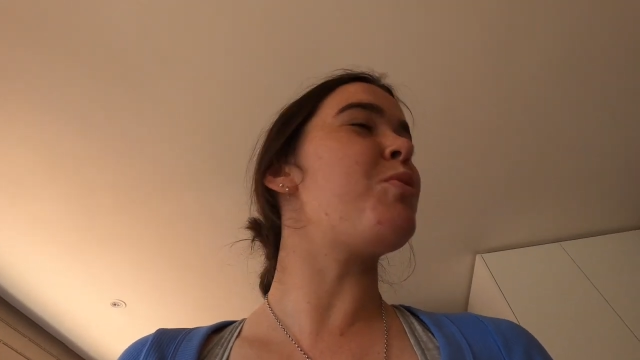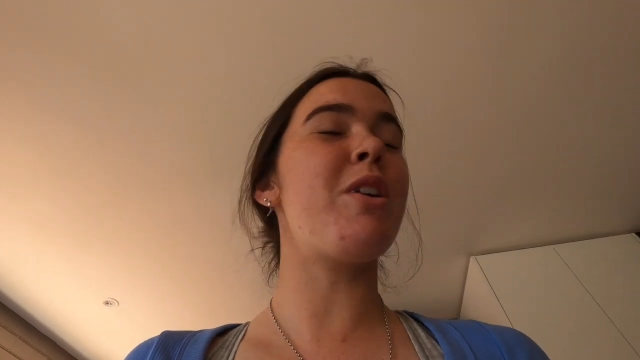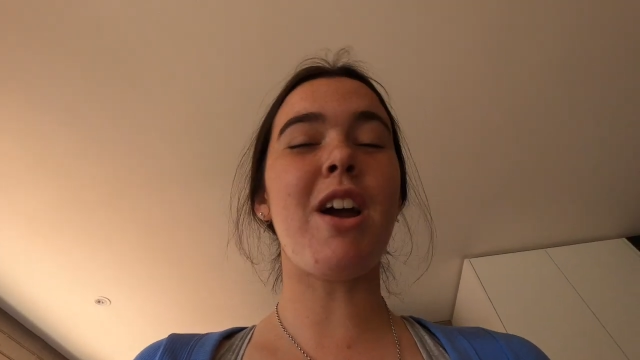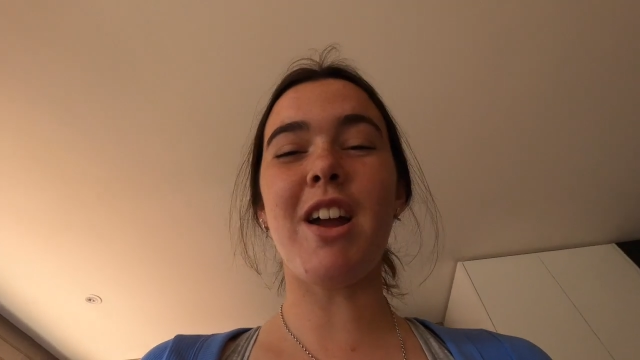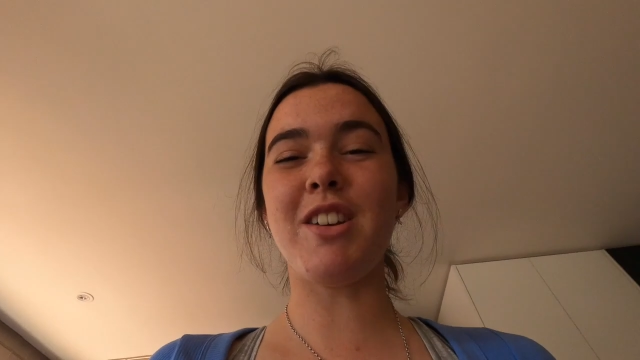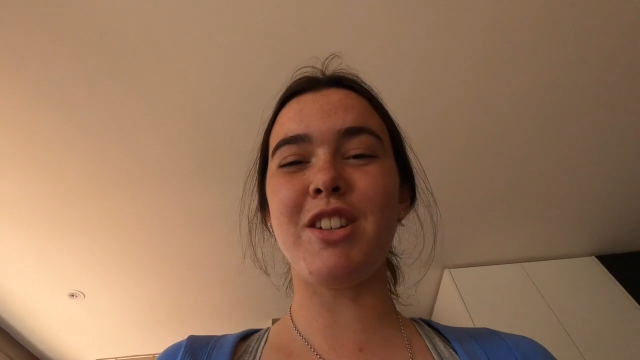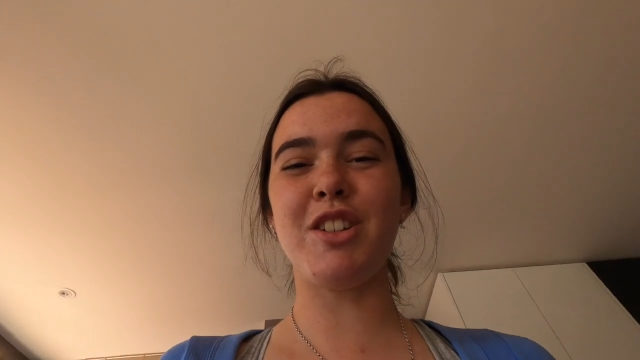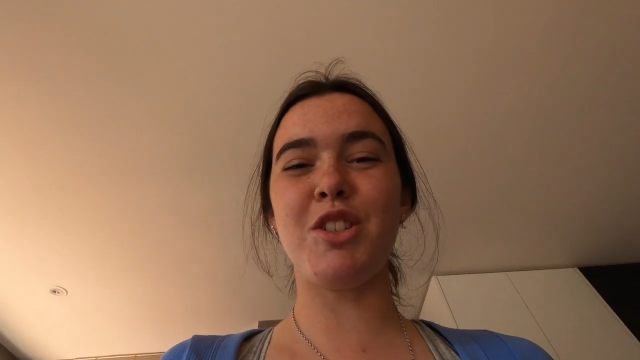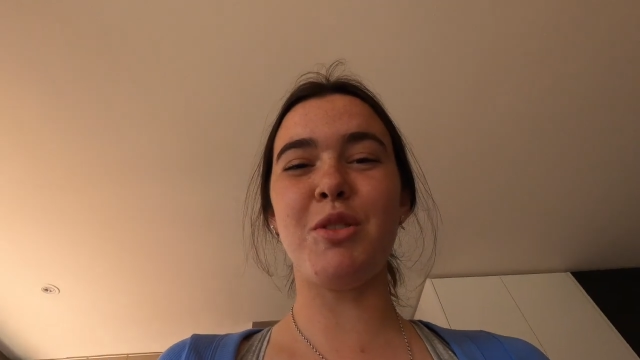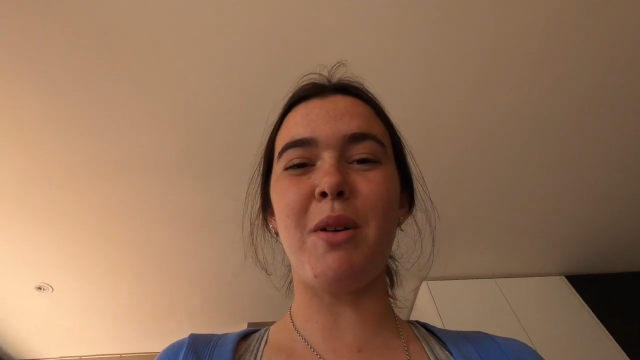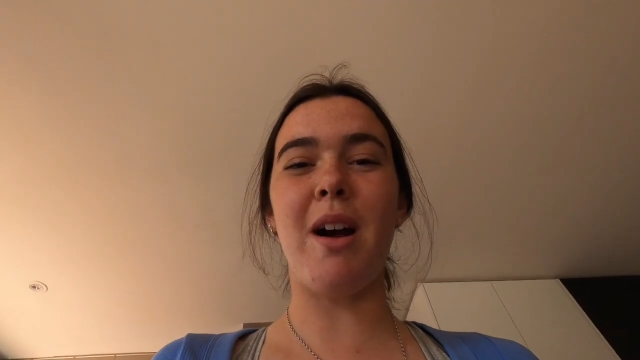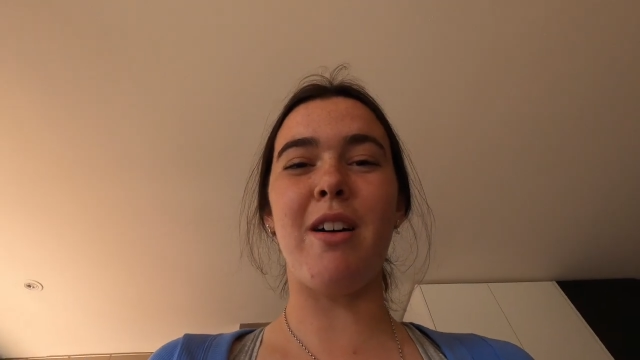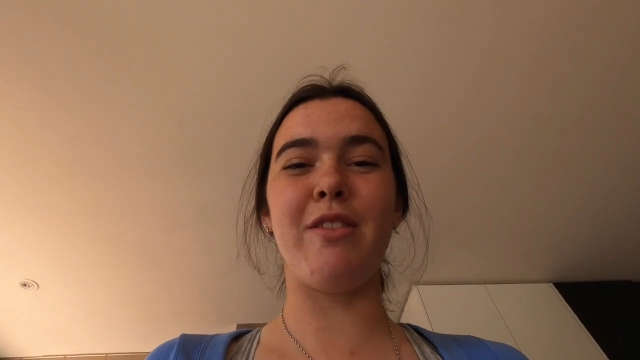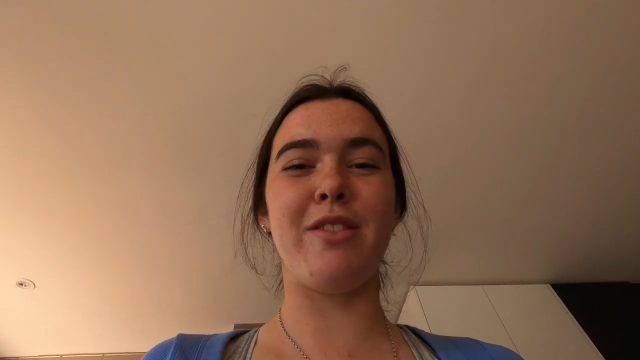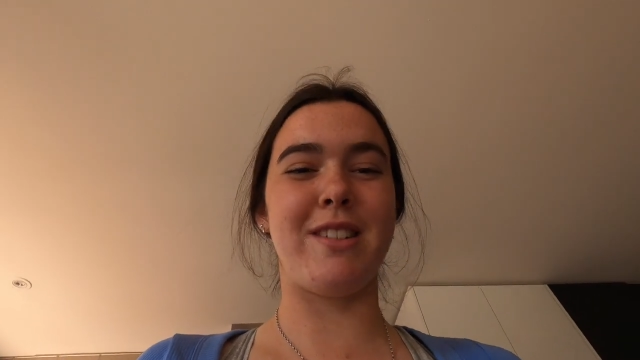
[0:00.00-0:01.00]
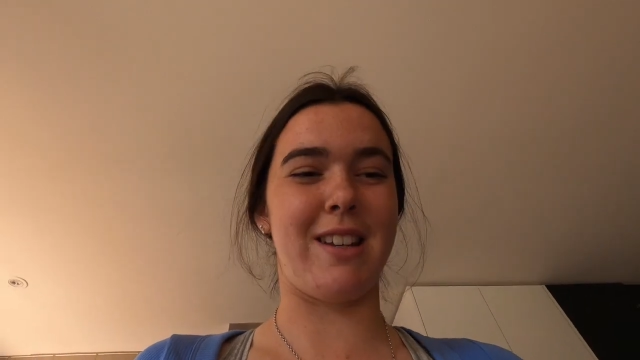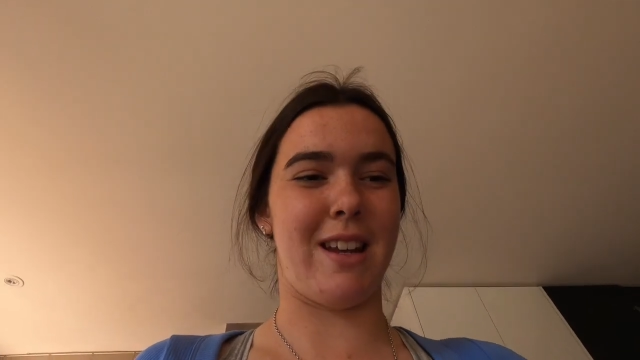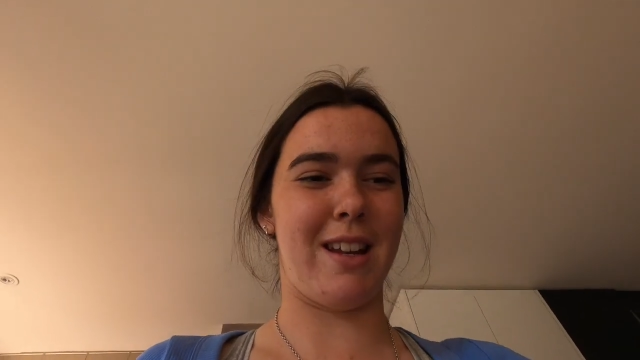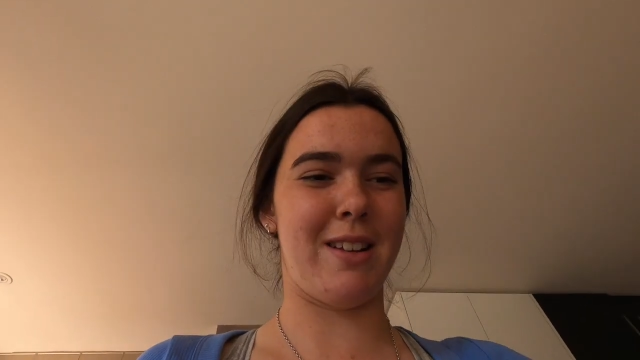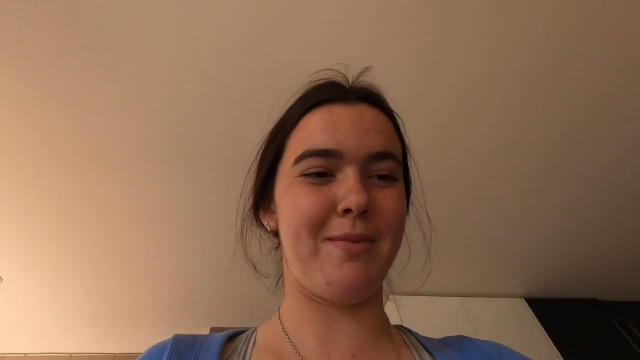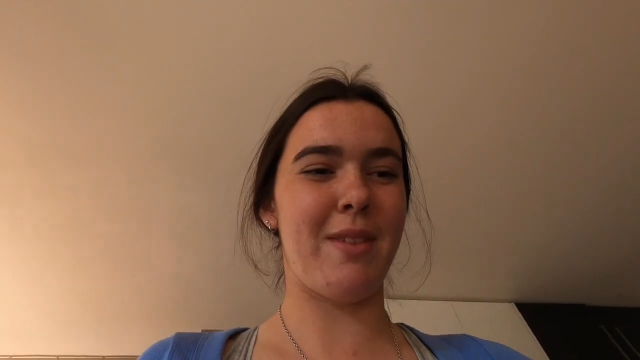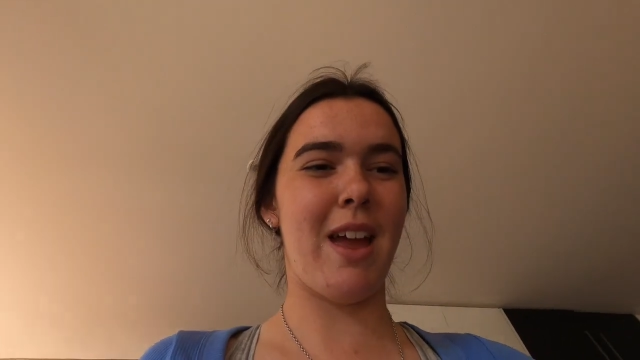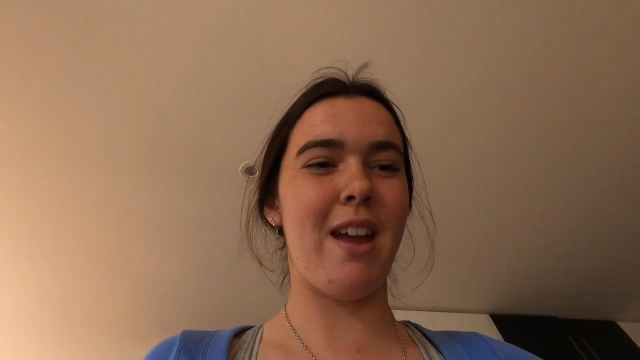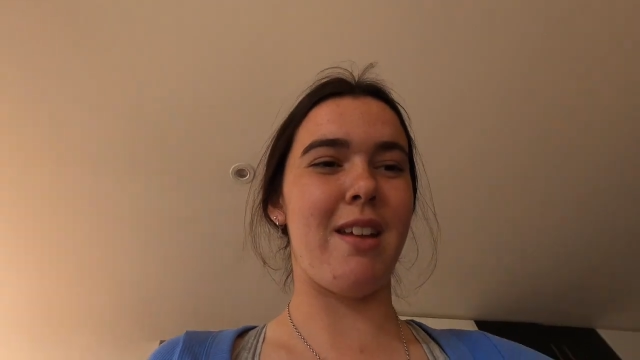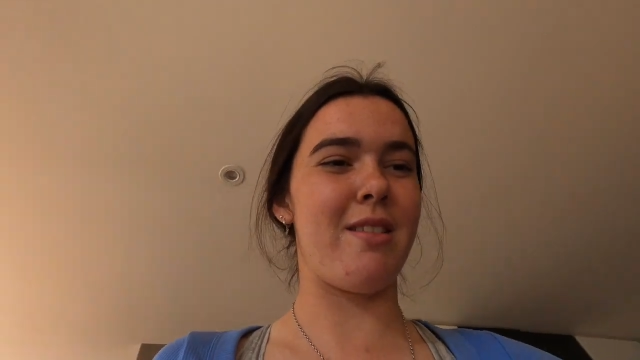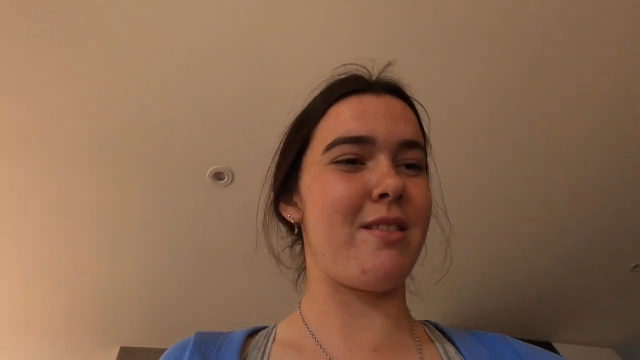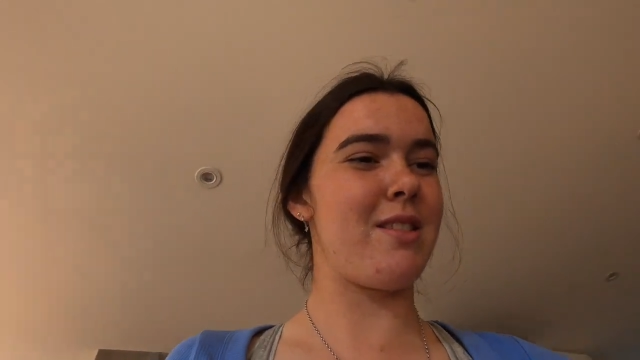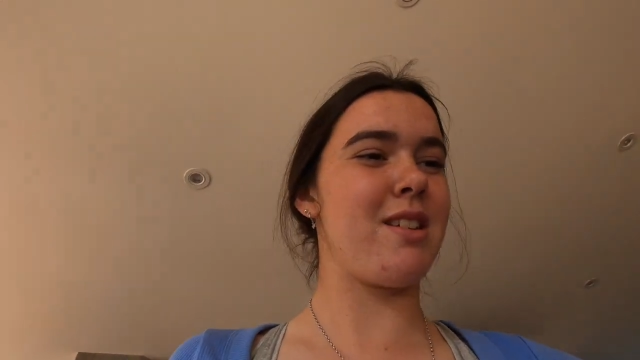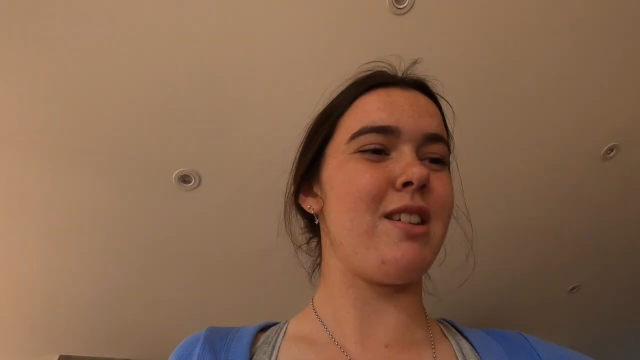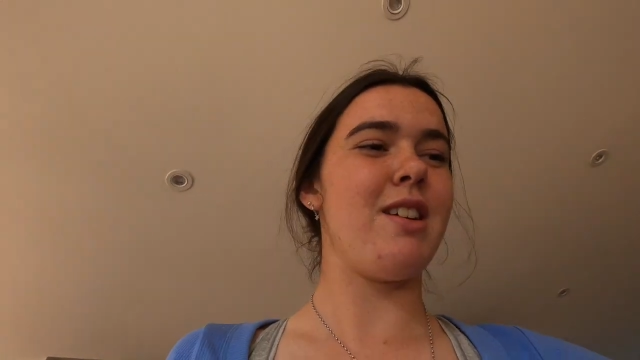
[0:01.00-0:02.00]
We're going to Chihuahua for dinner.
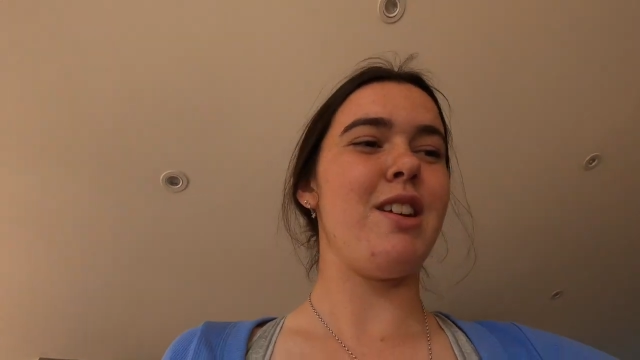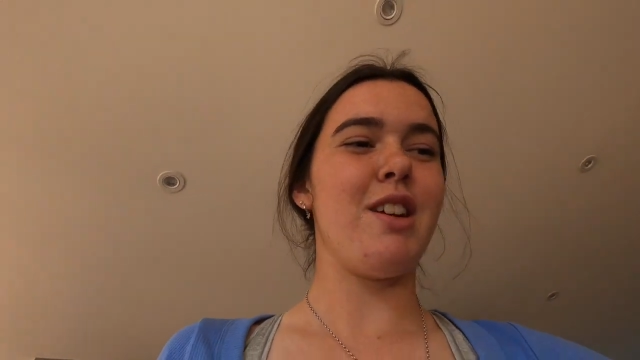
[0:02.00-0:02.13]
And